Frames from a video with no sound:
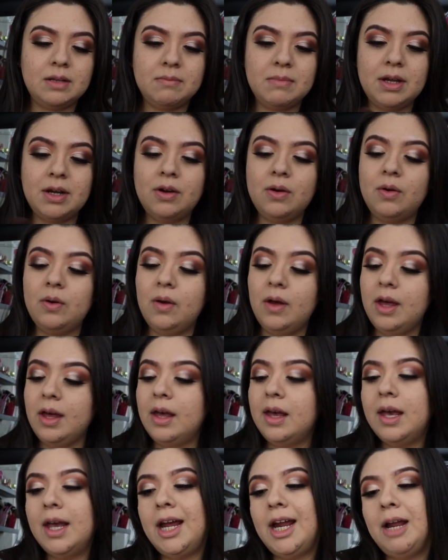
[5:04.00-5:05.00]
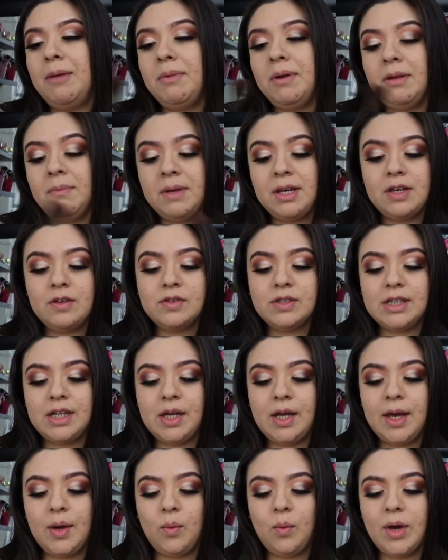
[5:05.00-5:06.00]
in the middle and I'm going to be
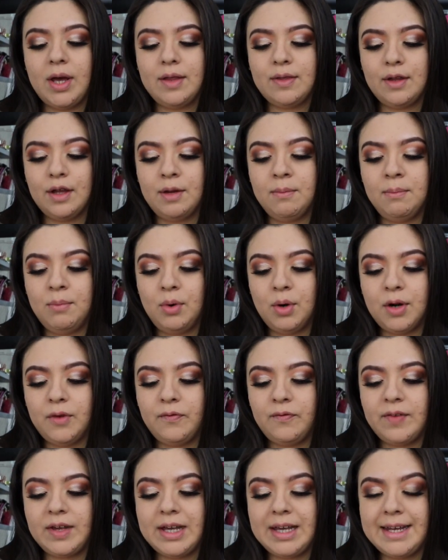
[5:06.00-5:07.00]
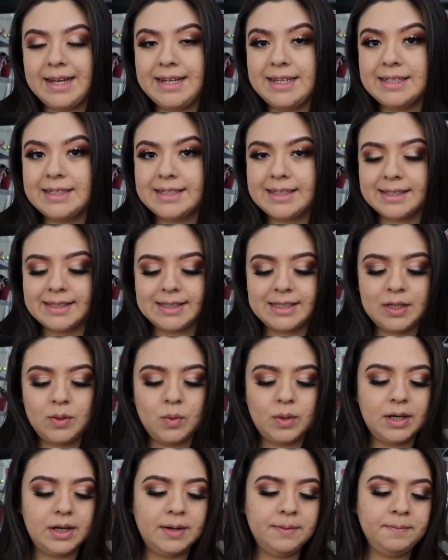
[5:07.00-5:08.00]
using it with a Morphe
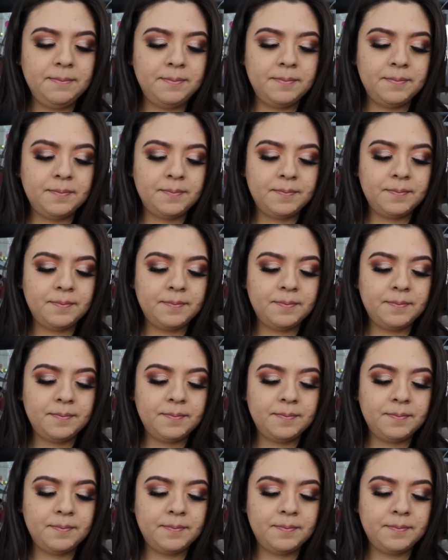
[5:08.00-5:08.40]
E61.